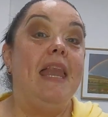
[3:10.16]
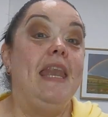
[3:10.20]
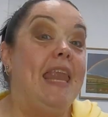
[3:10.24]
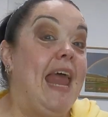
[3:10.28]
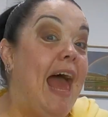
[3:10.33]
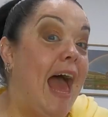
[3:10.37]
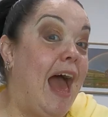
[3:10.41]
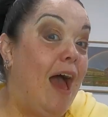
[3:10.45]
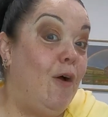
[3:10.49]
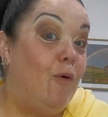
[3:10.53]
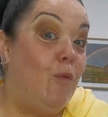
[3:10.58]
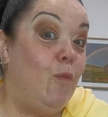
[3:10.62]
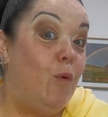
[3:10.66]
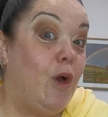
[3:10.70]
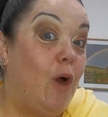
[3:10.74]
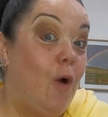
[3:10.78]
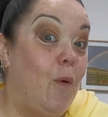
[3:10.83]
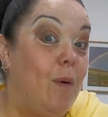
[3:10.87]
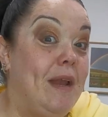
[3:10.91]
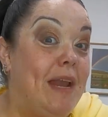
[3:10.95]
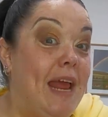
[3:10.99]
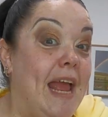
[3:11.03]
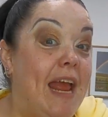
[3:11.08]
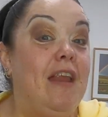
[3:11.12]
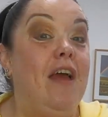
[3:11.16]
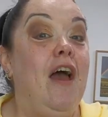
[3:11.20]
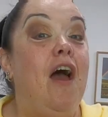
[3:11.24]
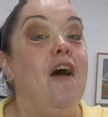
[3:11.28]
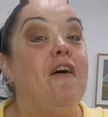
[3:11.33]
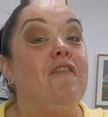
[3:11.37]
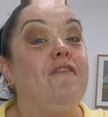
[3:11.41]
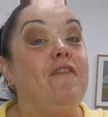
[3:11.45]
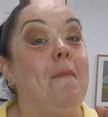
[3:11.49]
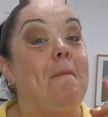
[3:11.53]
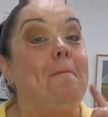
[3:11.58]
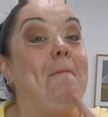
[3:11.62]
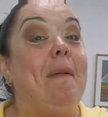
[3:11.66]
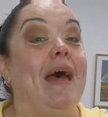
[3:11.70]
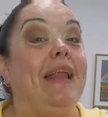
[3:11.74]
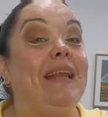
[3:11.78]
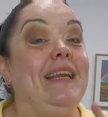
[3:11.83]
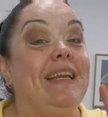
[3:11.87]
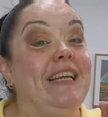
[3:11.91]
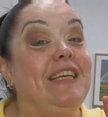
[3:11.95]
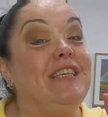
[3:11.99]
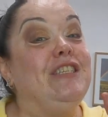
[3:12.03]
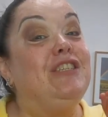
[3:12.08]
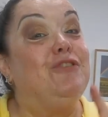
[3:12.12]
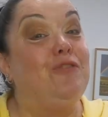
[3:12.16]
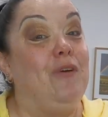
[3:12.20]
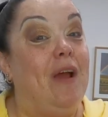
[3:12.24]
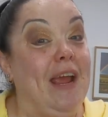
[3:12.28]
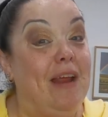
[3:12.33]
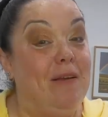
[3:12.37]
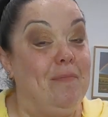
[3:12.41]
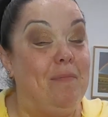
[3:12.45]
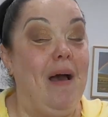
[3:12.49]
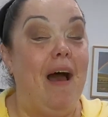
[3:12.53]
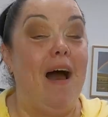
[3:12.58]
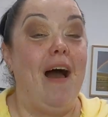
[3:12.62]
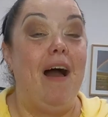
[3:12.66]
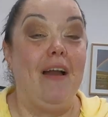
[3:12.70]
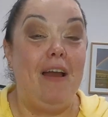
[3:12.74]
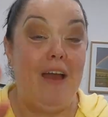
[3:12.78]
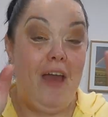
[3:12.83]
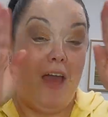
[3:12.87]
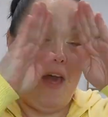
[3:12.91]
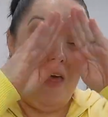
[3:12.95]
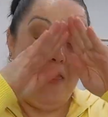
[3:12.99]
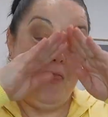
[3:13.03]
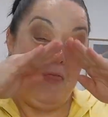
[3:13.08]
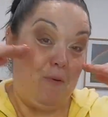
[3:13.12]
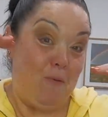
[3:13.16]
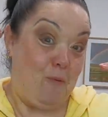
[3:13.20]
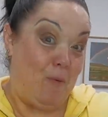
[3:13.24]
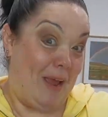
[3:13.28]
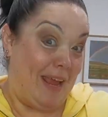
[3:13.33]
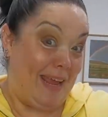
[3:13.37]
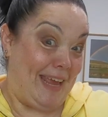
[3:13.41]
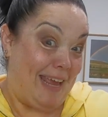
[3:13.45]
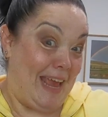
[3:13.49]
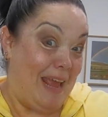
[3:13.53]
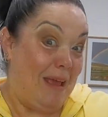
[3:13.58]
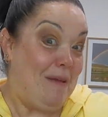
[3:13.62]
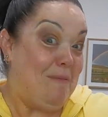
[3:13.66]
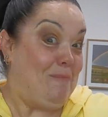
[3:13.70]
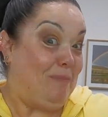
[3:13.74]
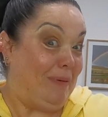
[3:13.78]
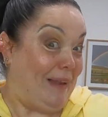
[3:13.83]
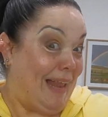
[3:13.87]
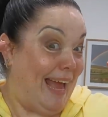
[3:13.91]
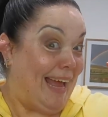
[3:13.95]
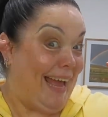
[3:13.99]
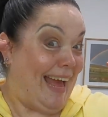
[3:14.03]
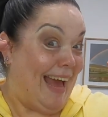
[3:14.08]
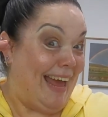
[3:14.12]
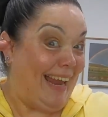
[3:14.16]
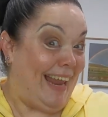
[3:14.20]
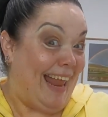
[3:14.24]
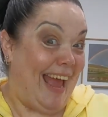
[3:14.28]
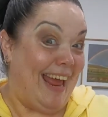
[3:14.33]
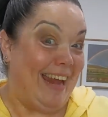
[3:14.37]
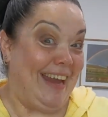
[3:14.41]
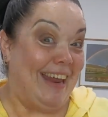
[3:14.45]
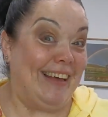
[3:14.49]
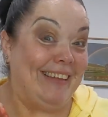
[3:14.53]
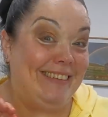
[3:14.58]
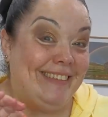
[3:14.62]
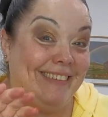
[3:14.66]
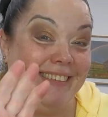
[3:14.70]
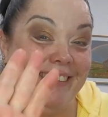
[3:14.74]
Now we're going in for Mandy's trademark, the wingy black eyeliner.